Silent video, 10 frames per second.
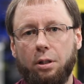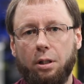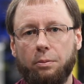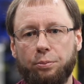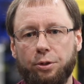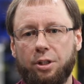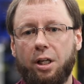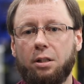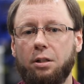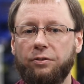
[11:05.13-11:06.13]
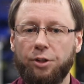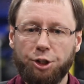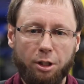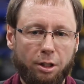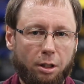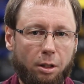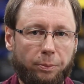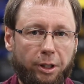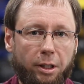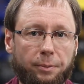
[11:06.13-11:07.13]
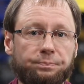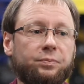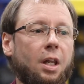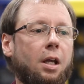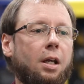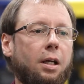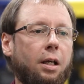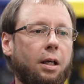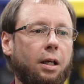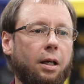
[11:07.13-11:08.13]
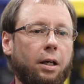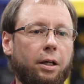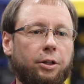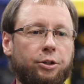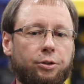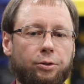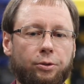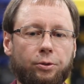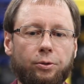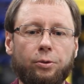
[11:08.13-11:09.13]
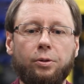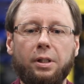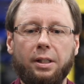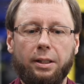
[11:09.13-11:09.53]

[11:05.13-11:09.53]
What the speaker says: and protect the vision of the company, and to